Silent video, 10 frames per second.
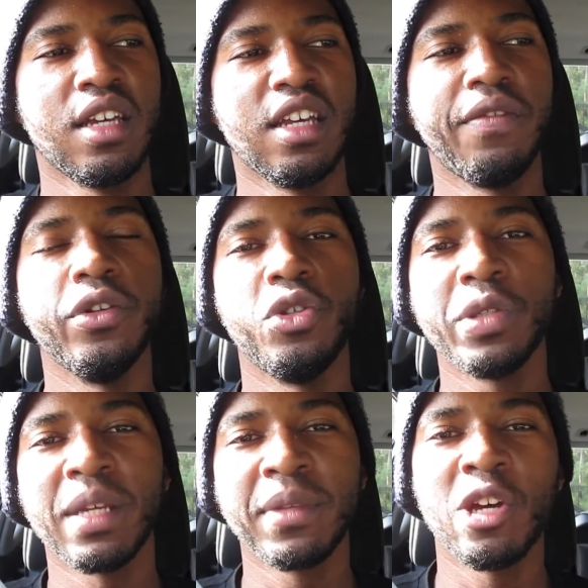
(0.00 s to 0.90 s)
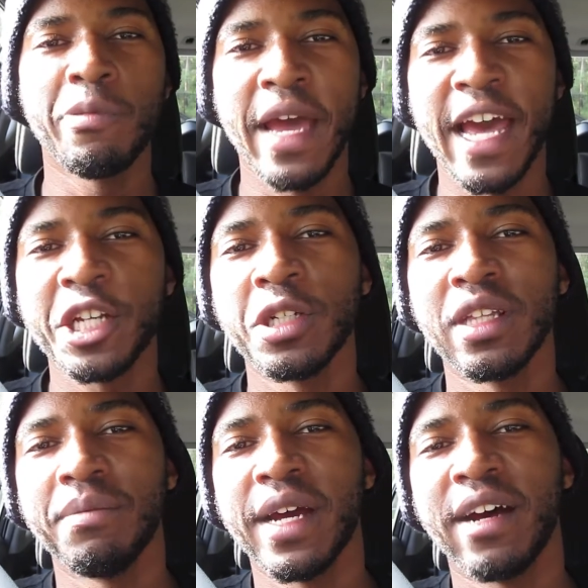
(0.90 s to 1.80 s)
if you do something you're passionate
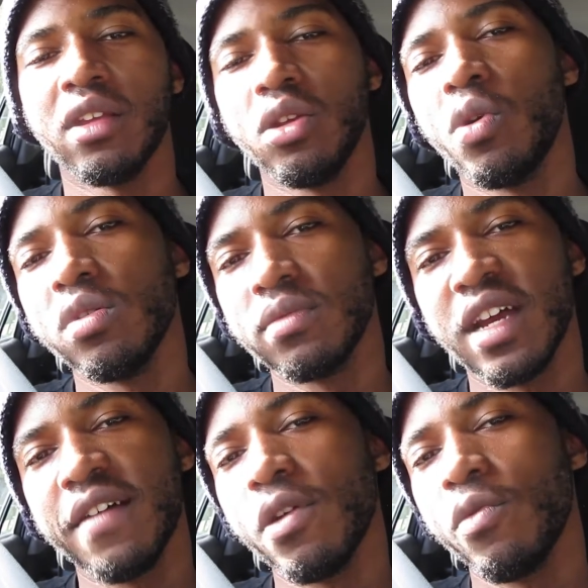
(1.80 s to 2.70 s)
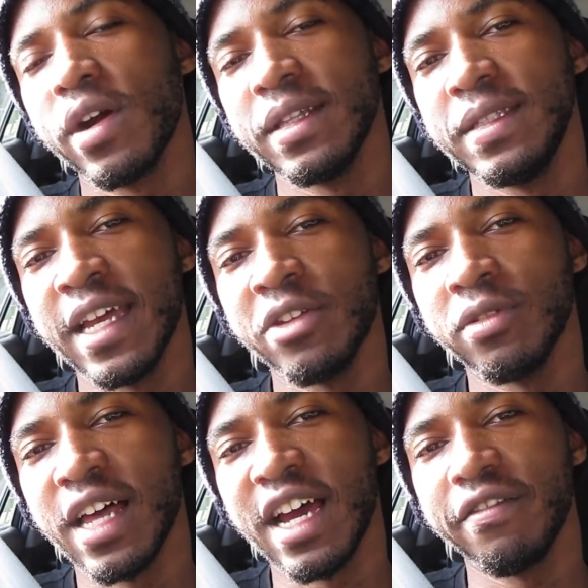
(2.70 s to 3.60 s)
about, you won't ever work a day in your
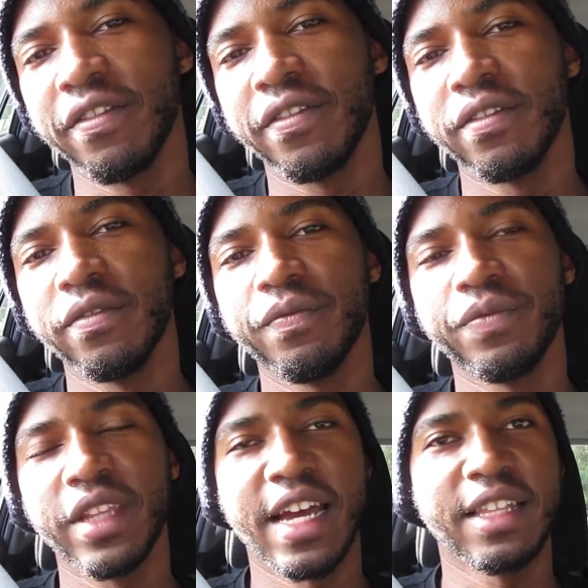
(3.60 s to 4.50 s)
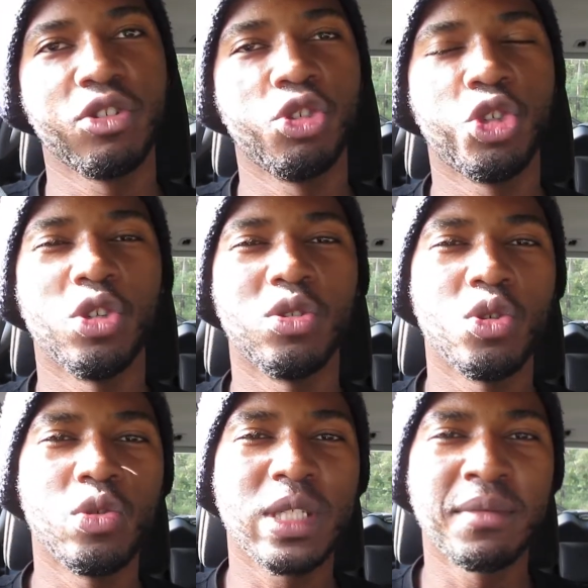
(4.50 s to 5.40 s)
life. That you should
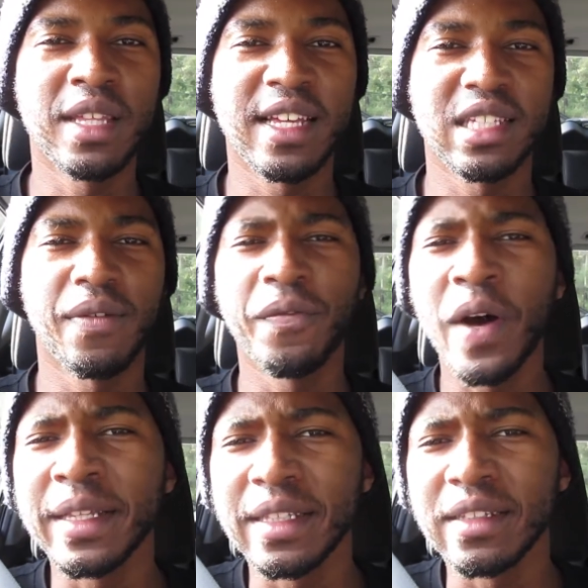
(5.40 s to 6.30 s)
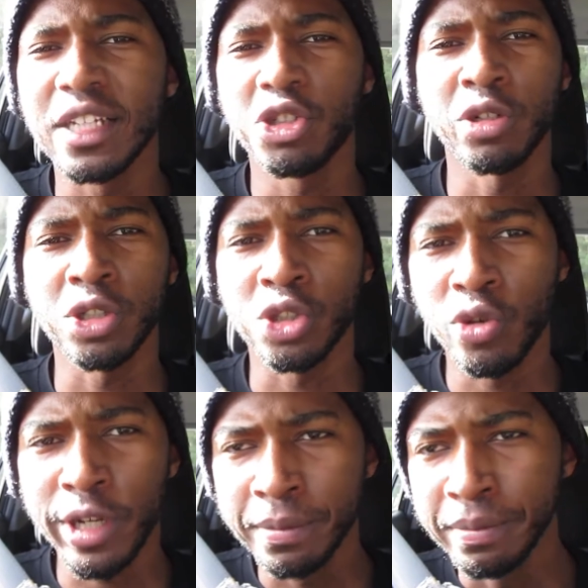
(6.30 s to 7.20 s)
do something that's fun, that you
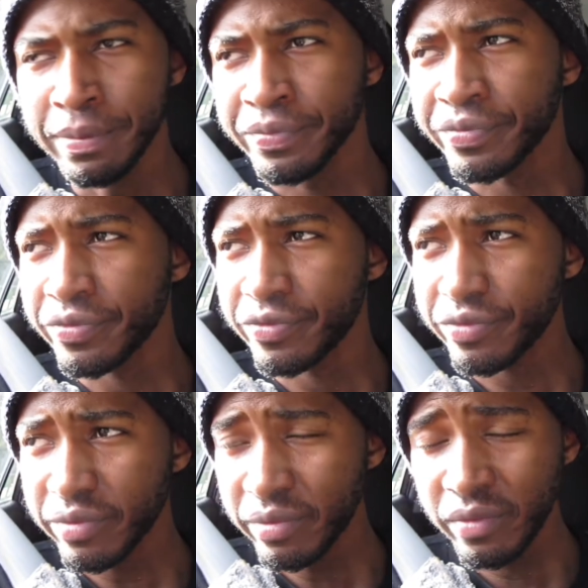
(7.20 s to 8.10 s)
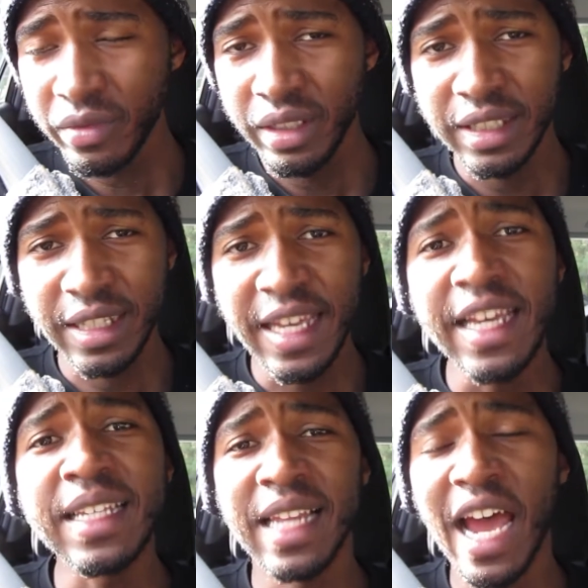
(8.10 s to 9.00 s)
enjoy. The thing
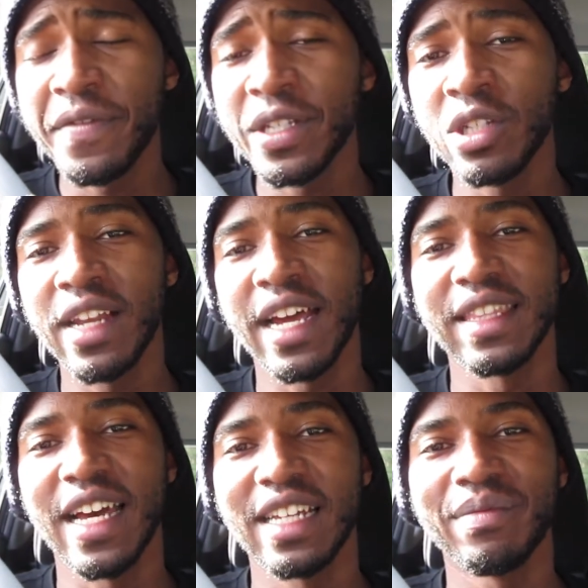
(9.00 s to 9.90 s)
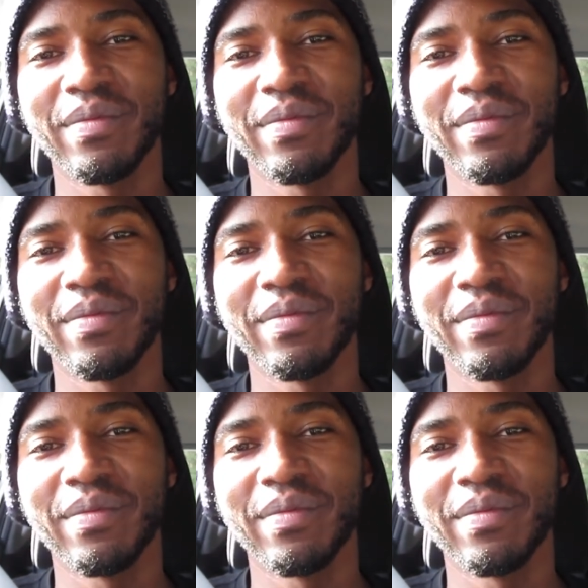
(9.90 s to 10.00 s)
is, life is not like that.